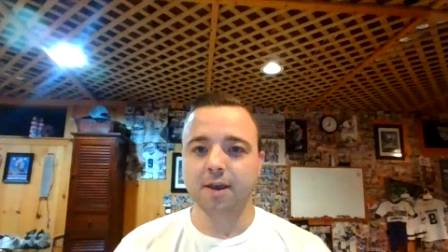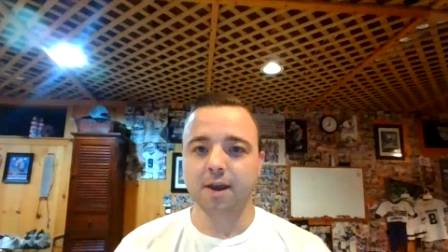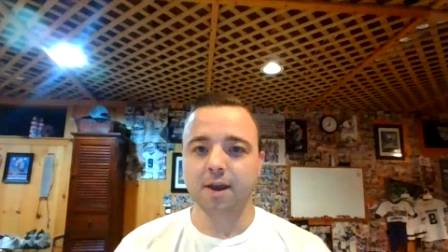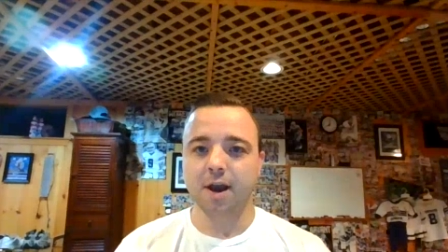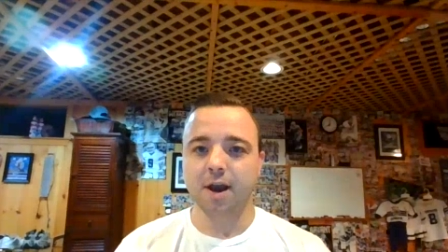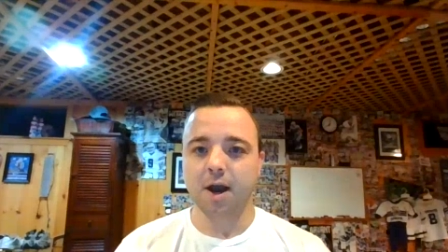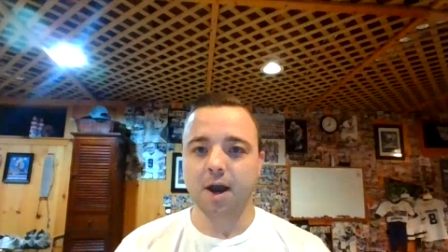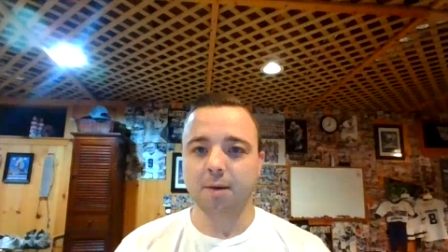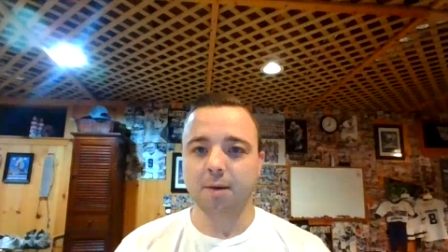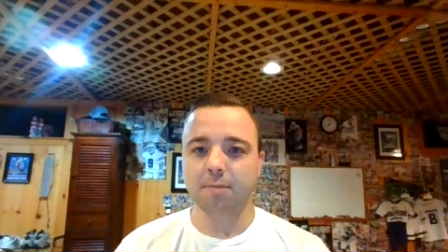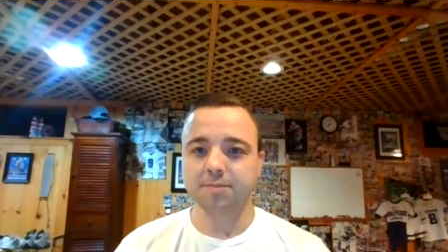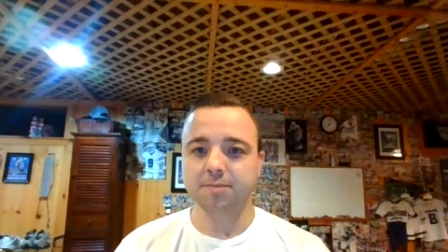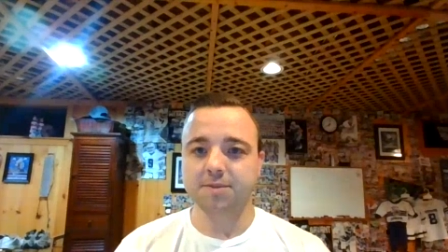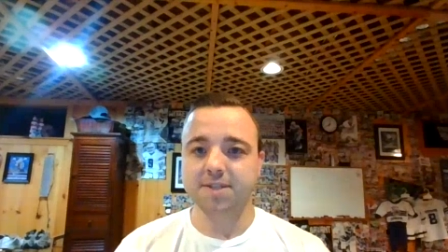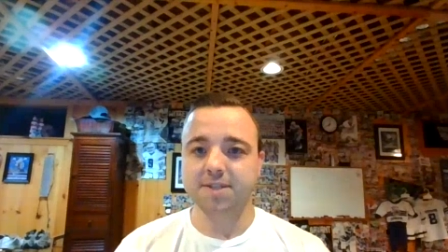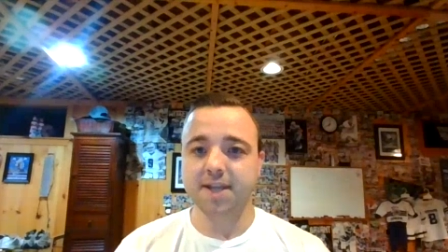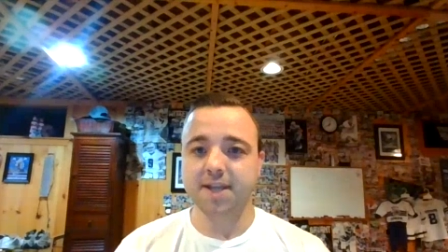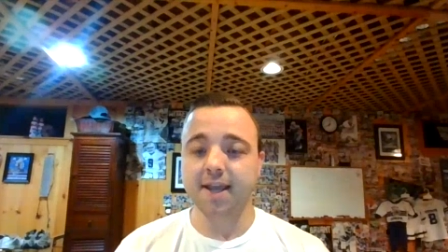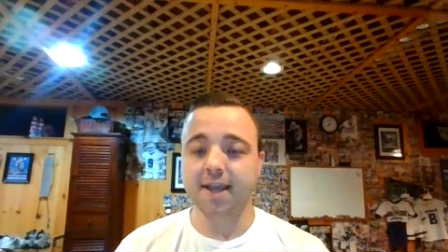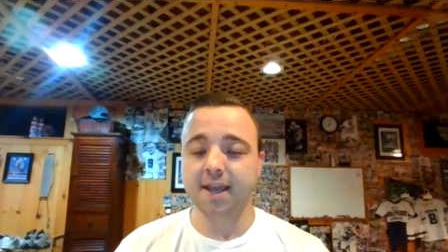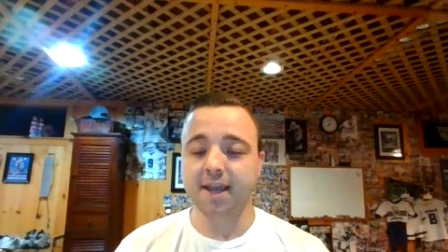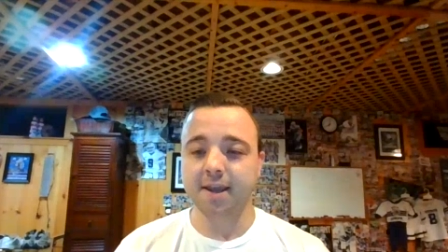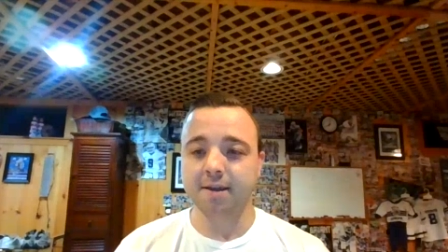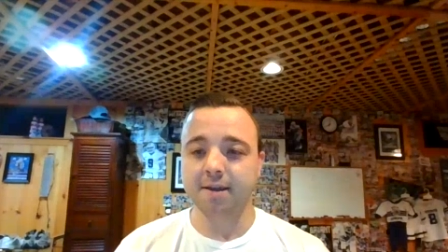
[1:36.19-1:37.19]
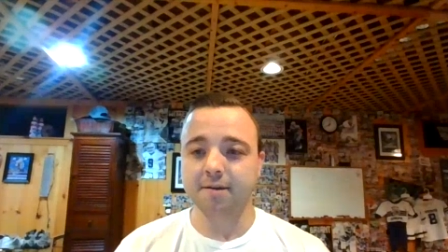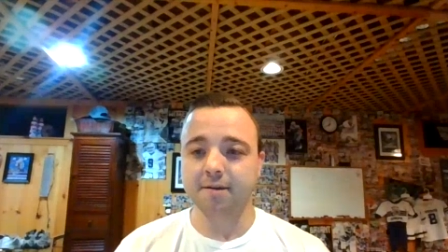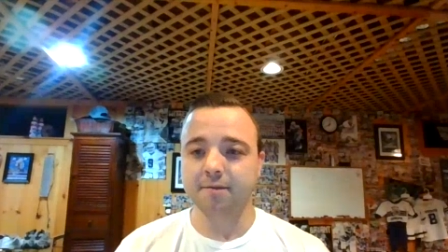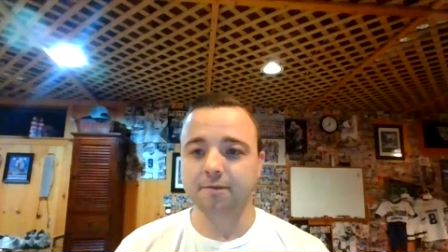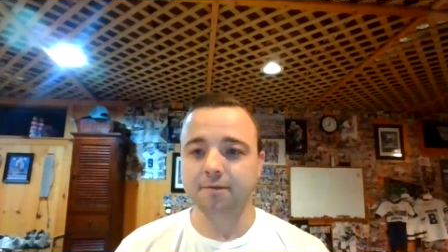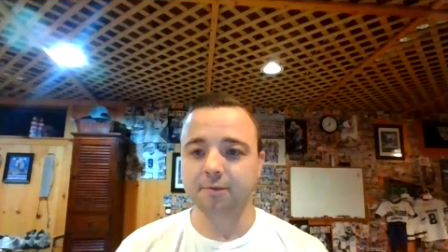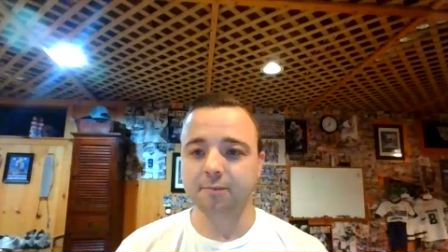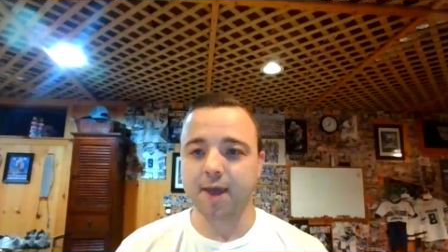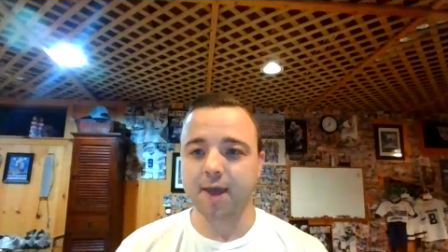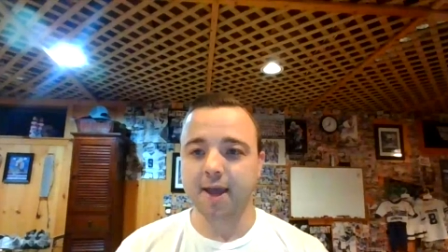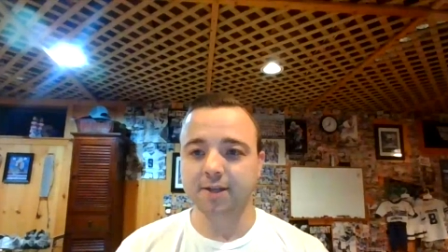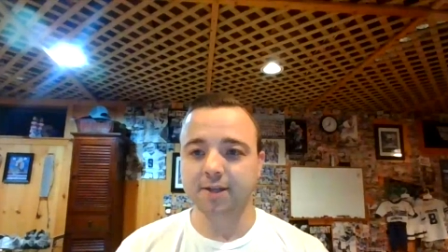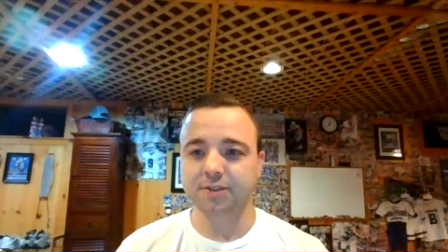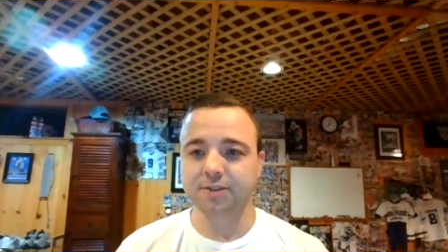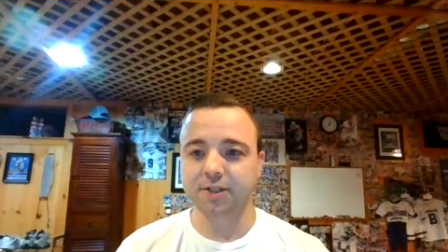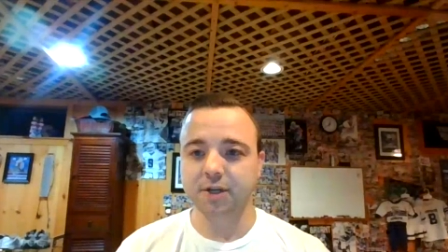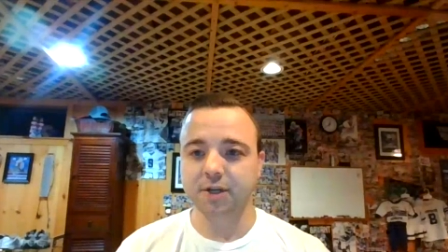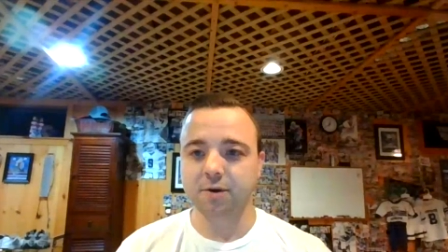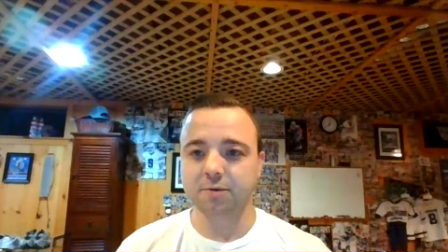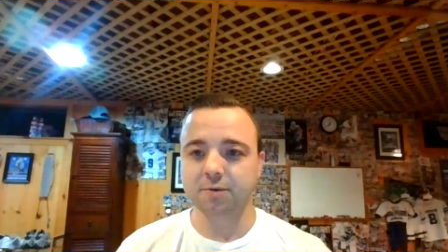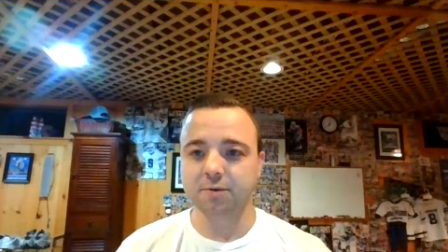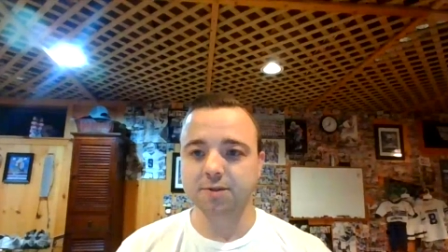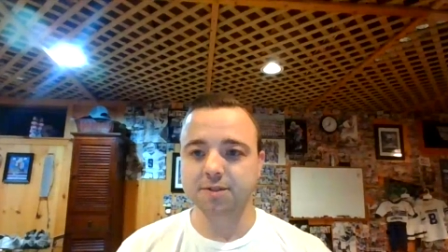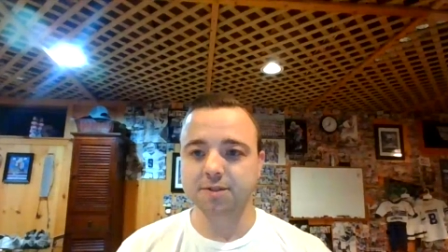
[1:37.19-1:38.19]
um, taking from that
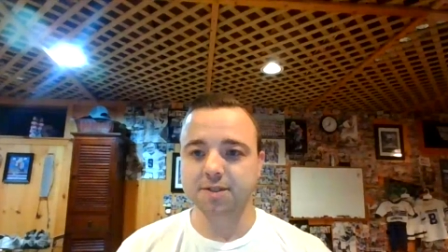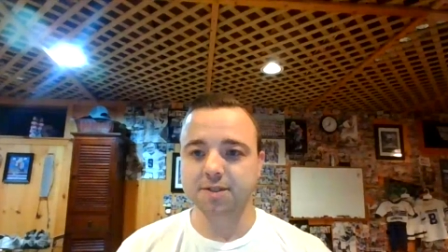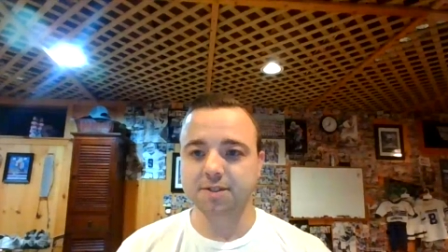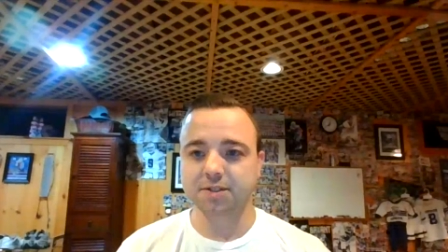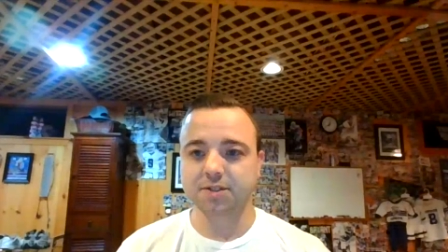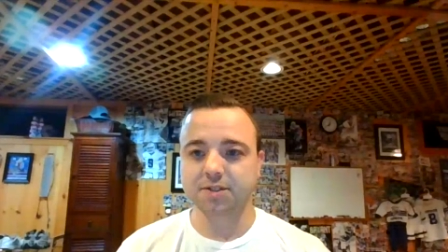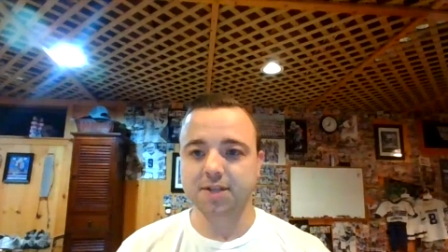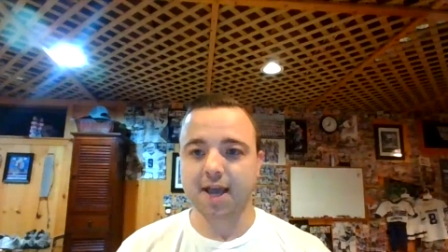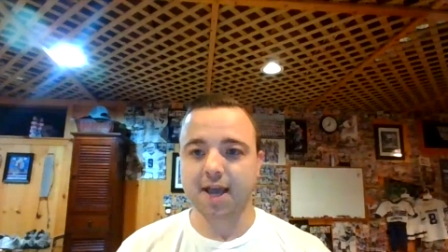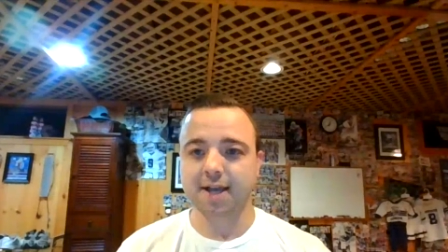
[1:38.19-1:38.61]
show because it just